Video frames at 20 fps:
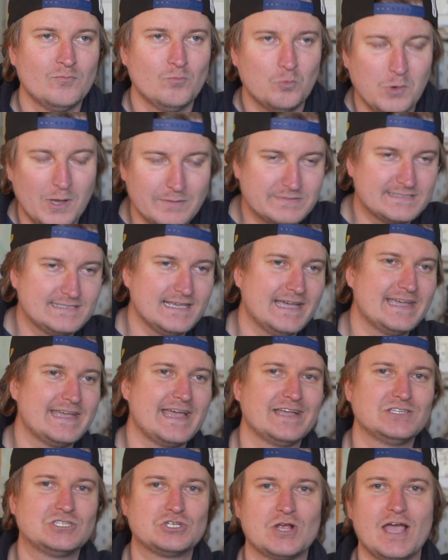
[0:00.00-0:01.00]
website.
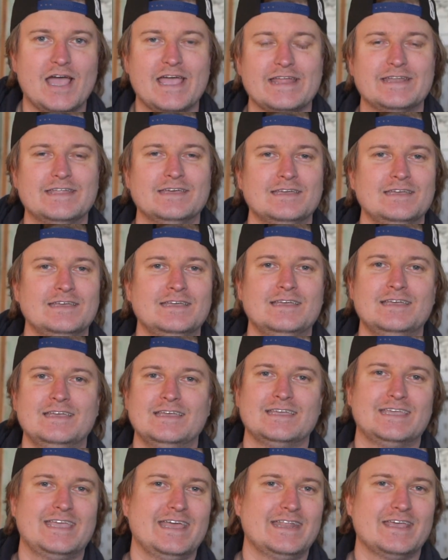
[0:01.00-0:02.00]
I tried
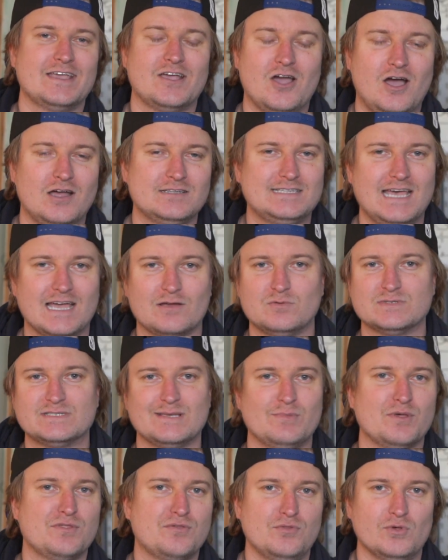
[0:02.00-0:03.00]
getting in contact with
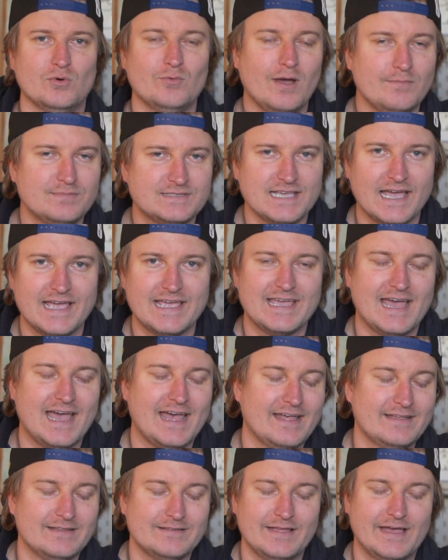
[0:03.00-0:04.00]
someone through the website.
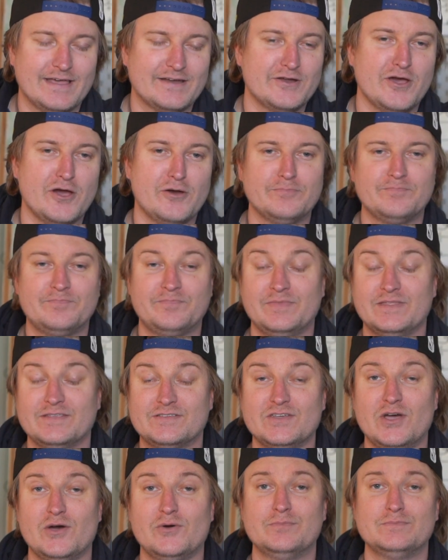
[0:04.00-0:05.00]
I don't know.
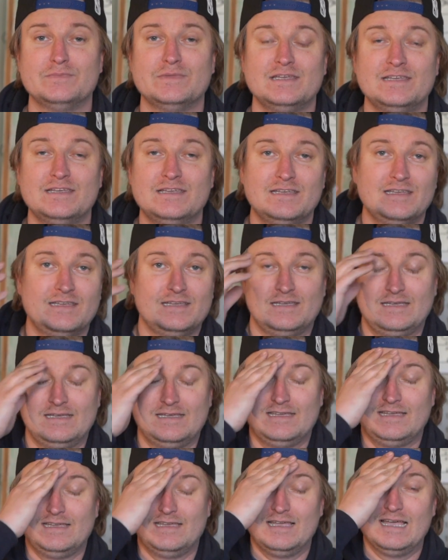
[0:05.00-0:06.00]
So
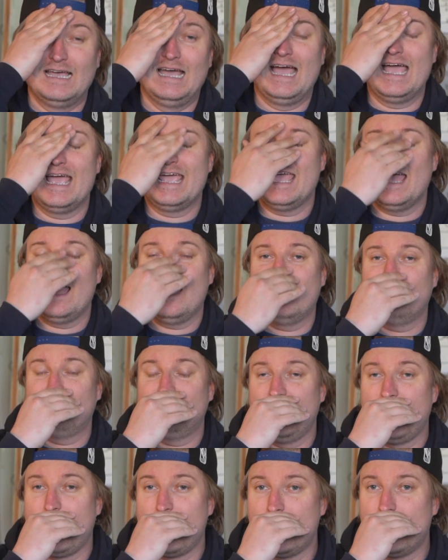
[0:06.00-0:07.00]
I
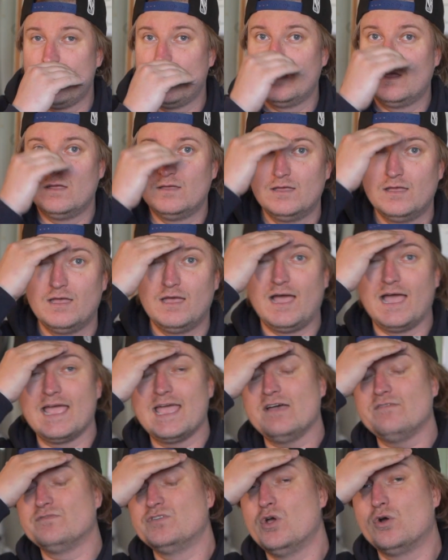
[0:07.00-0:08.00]
have
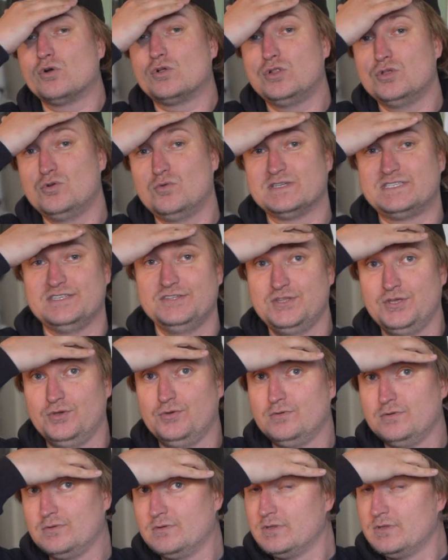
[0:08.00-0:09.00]
no clue what to do